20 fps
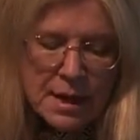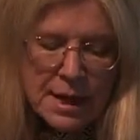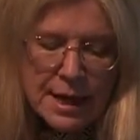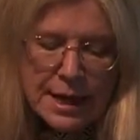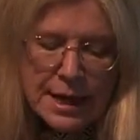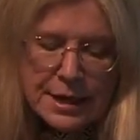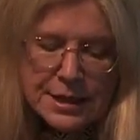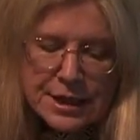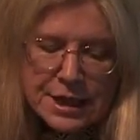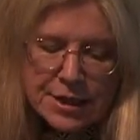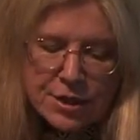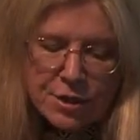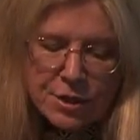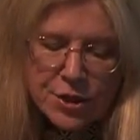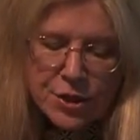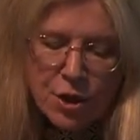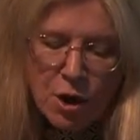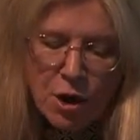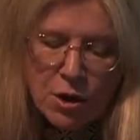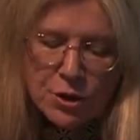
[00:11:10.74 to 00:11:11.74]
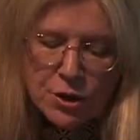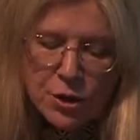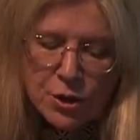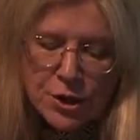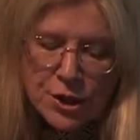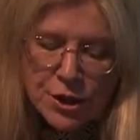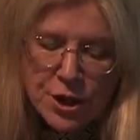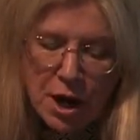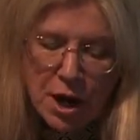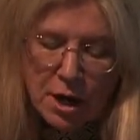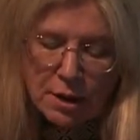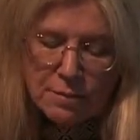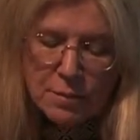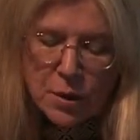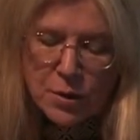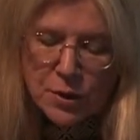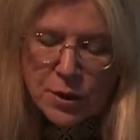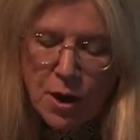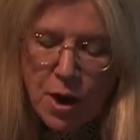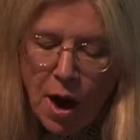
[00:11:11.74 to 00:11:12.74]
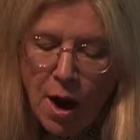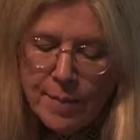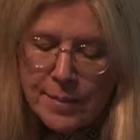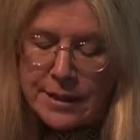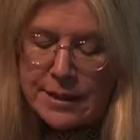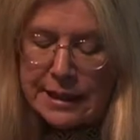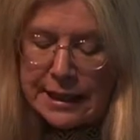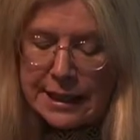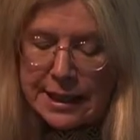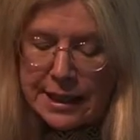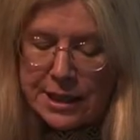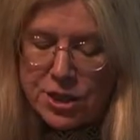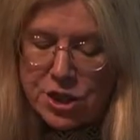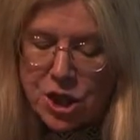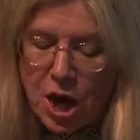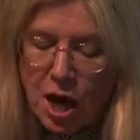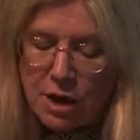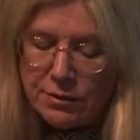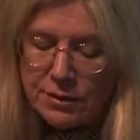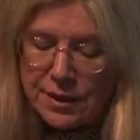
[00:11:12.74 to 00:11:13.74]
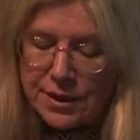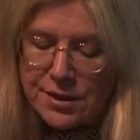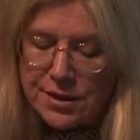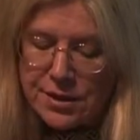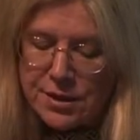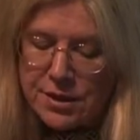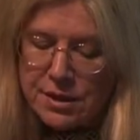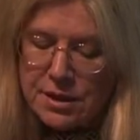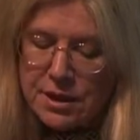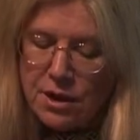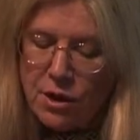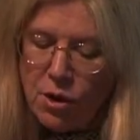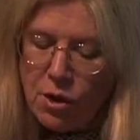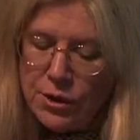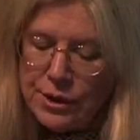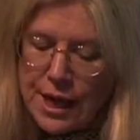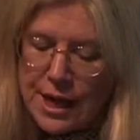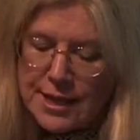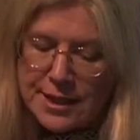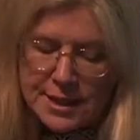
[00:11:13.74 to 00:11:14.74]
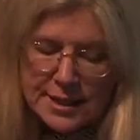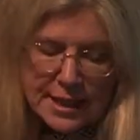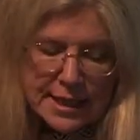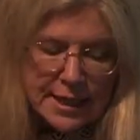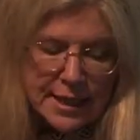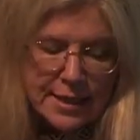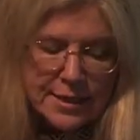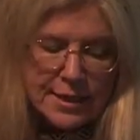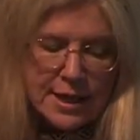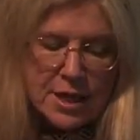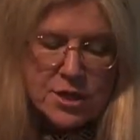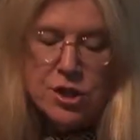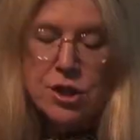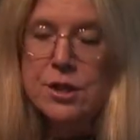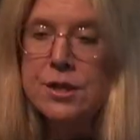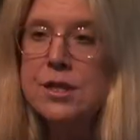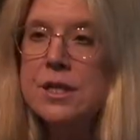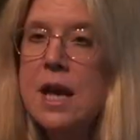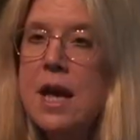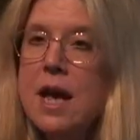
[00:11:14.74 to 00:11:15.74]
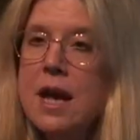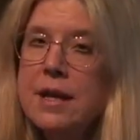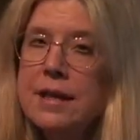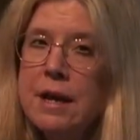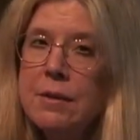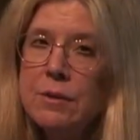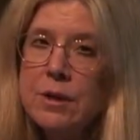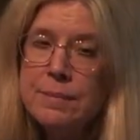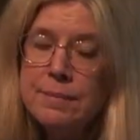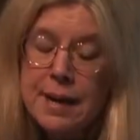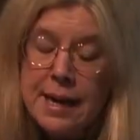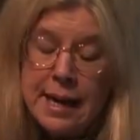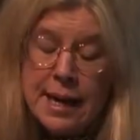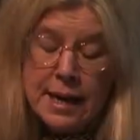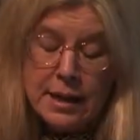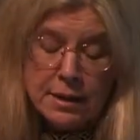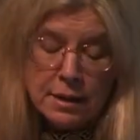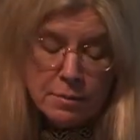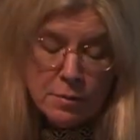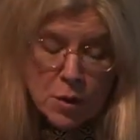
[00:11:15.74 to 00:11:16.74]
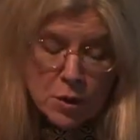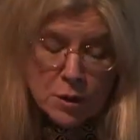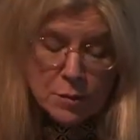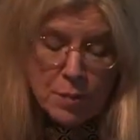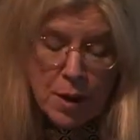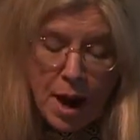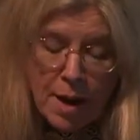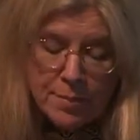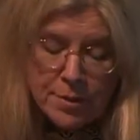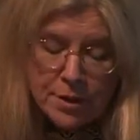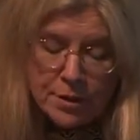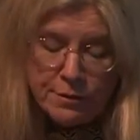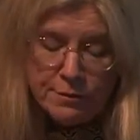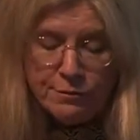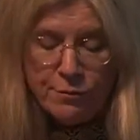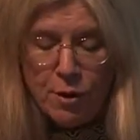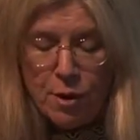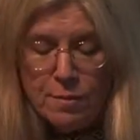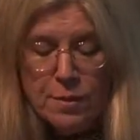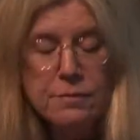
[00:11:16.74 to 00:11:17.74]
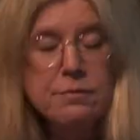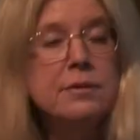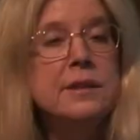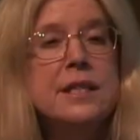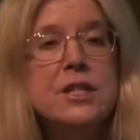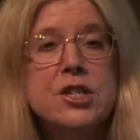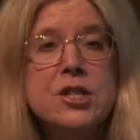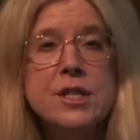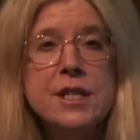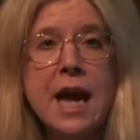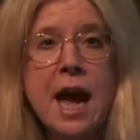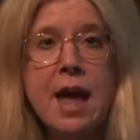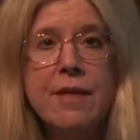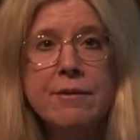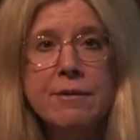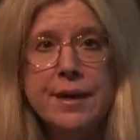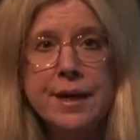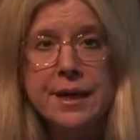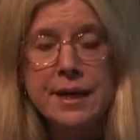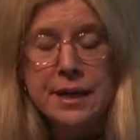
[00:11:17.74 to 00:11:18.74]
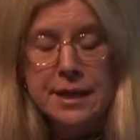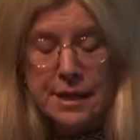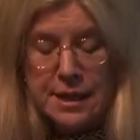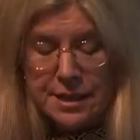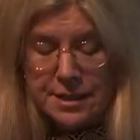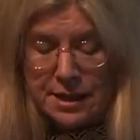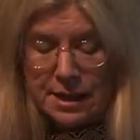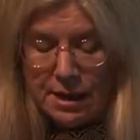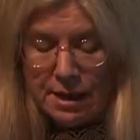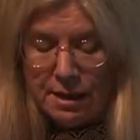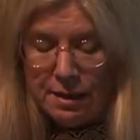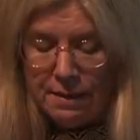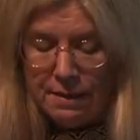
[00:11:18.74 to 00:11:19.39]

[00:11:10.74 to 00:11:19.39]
Indeed, her songs are sung most commonly in jagrans, the all-night singing sessions that remain the most popular form of religious gathering in India,